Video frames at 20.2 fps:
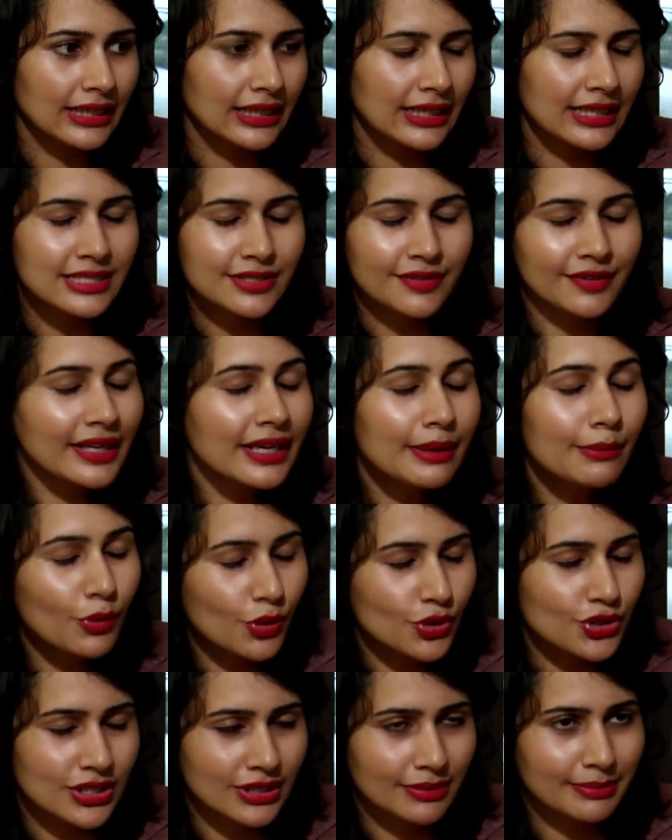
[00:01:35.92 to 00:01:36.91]
It's a very
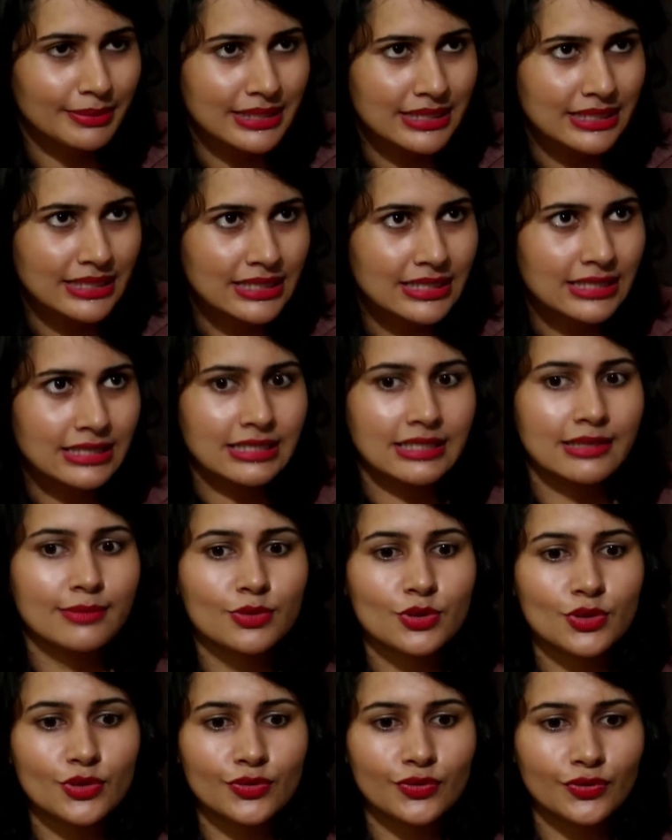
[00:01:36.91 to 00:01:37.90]
emotional business in
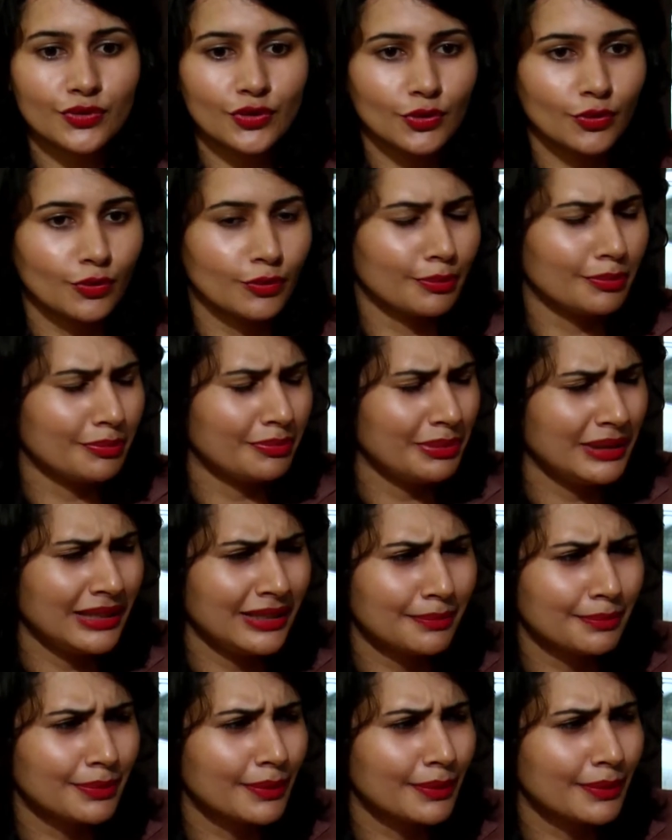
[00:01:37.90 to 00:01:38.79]
terms of, you know, be it